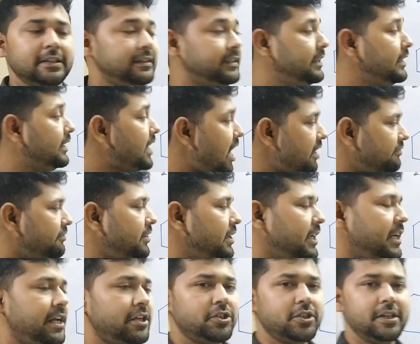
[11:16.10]
the
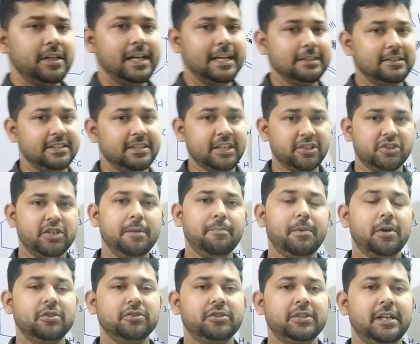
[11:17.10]
configuration is
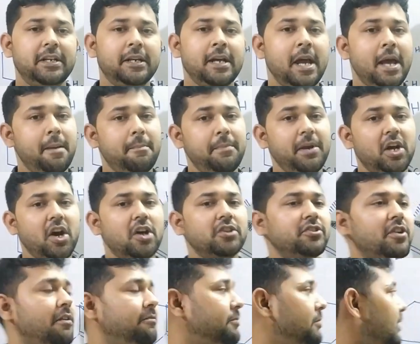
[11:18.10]
60%
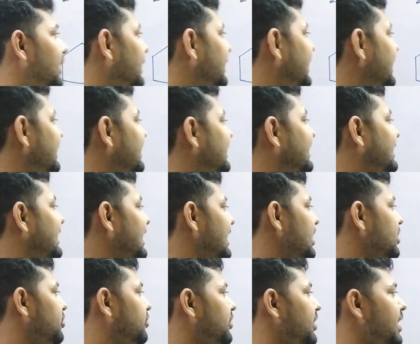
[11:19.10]
because of this
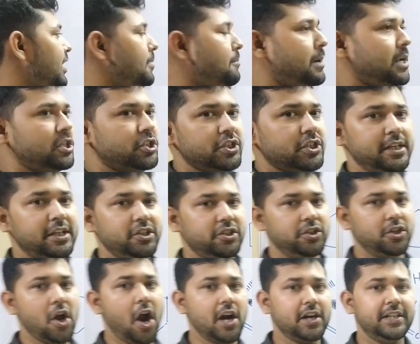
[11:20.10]
CH3 repulsion
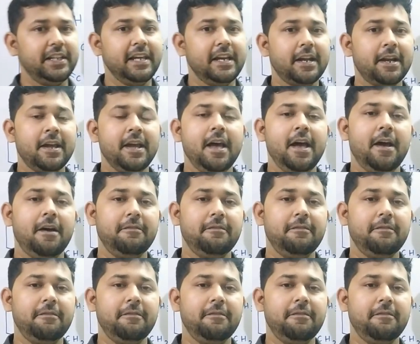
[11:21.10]
is not there